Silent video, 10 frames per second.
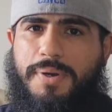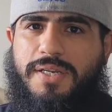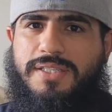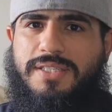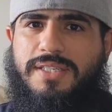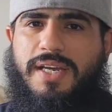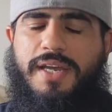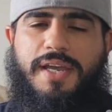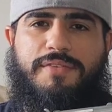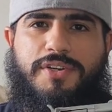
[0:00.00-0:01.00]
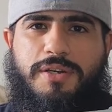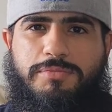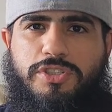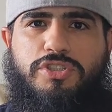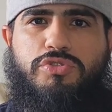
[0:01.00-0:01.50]
But I have
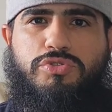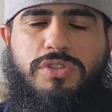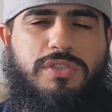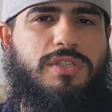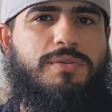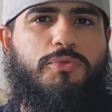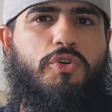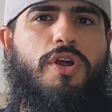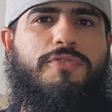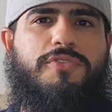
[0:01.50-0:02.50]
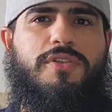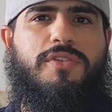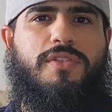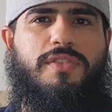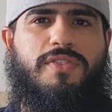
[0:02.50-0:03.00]
come to use this thing more
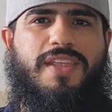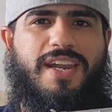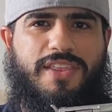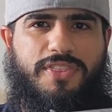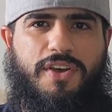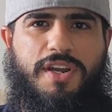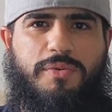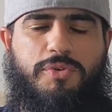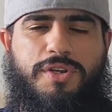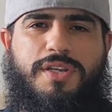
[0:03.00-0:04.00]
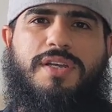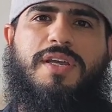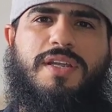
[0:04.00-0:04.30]
often than I thought I would.